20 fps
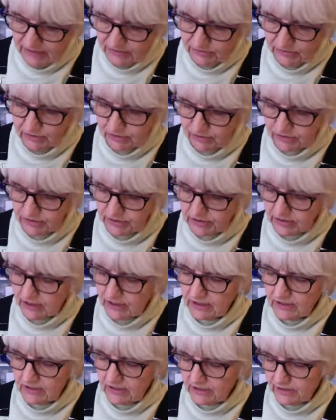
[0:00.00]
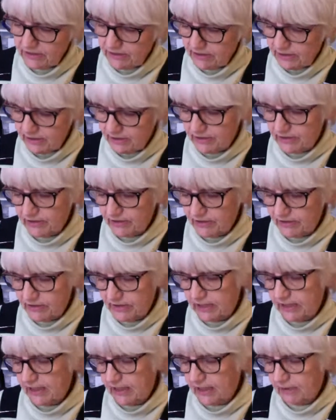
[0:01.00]
rose colored
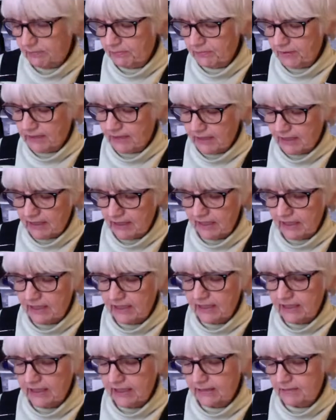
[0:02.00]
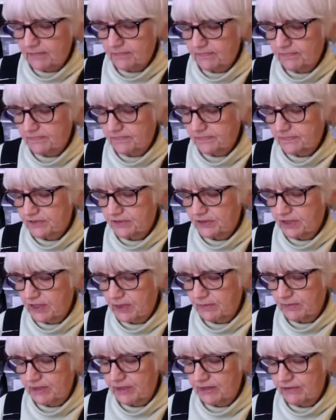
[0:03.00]
turtleneck by
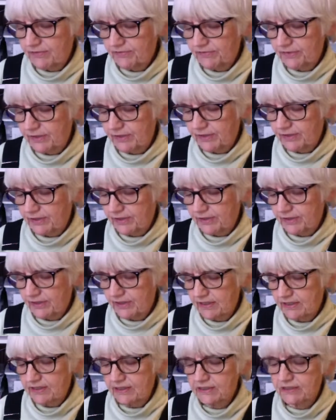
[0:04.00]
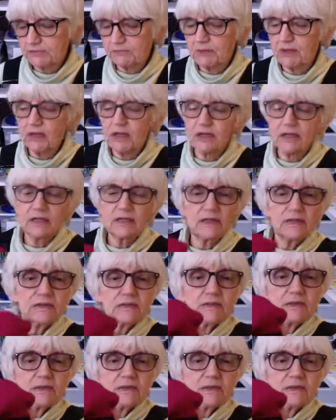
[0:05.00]
Tommy Hilfiger in a small.